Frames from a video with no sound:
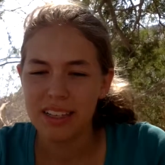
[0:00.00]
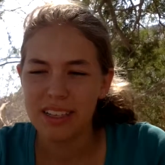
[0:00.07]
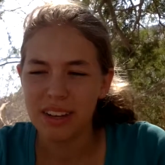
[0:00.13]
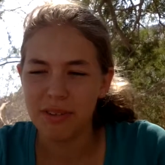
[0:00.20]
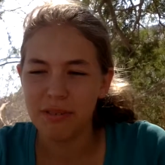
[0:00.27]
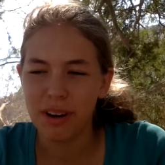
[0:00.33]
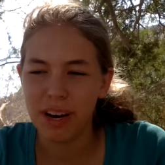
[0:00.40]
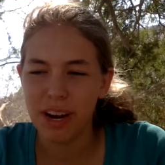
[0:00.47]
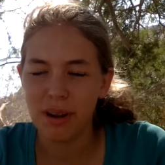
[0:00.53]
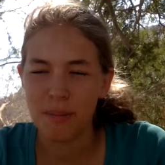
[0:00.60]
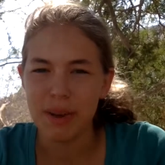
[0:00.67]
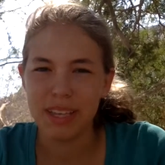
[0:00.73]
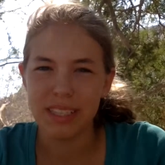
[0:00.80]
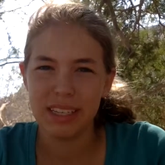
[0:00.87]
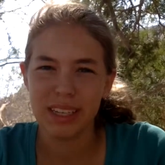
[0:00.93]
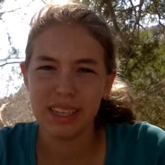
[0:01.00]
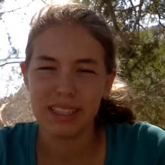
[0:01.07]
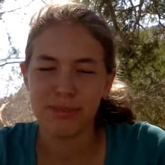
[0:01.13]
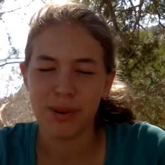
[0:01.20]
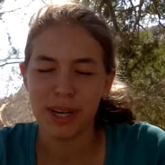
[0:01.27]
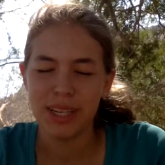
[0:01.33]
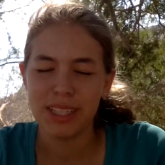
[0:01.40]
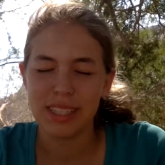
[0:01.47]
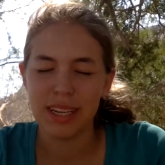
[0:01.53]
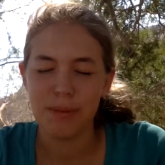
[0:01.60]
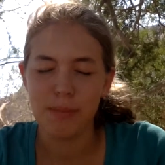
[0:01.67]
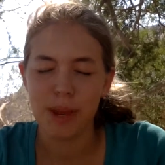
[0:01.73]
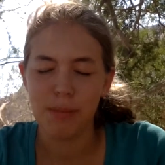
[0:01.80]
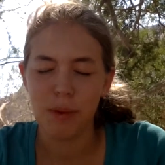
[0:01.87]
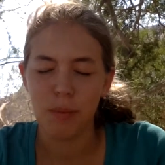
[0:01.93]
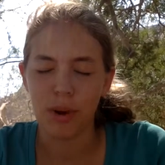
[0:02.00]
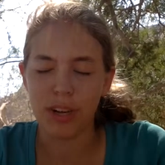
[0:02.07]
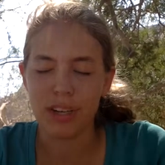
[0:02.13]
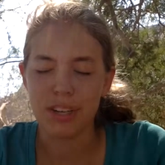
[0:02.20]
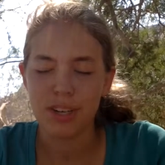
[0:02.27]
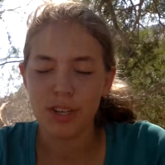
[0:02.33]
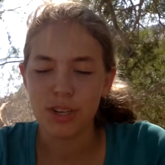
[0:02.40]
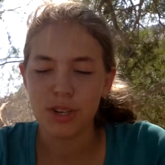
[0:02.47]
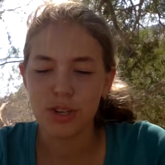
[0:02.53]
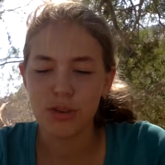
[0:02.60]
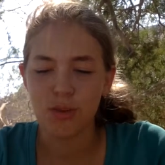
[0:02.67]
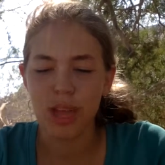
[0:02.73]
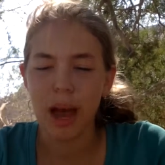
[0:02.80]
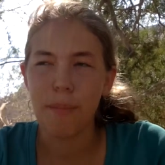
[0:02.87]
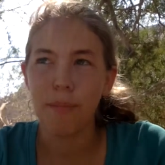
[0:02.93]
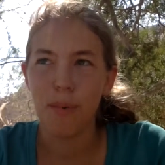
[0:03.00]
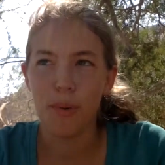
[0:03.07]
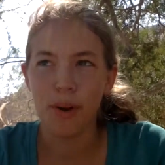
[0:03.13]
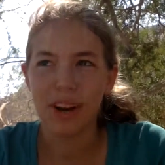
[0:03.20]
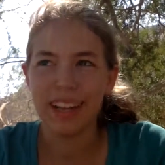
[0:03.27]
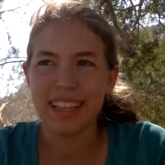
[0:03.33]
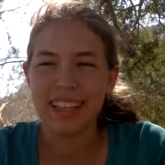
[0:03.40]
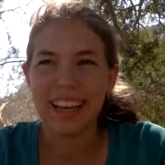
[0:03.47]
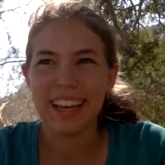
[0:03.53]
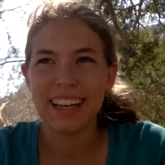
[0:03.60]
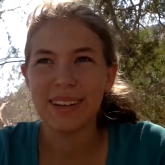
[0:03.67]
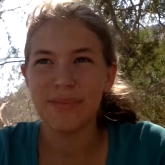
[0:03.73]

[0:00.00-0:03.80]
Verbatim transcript: different and amazing experience, and it made me want to do that more, and like